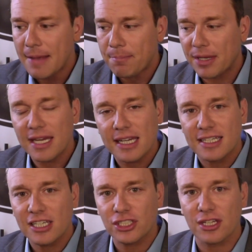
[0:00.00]
But in
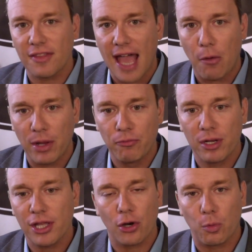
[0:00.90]
addition to that, we
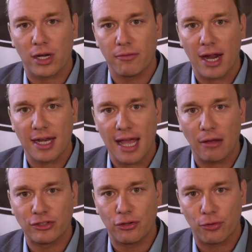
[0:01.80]
really are working right
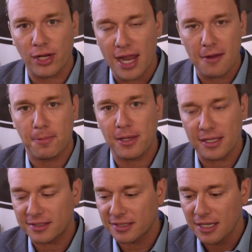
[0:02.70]
now to create a
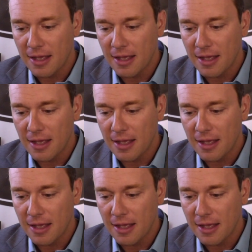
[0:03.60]
piece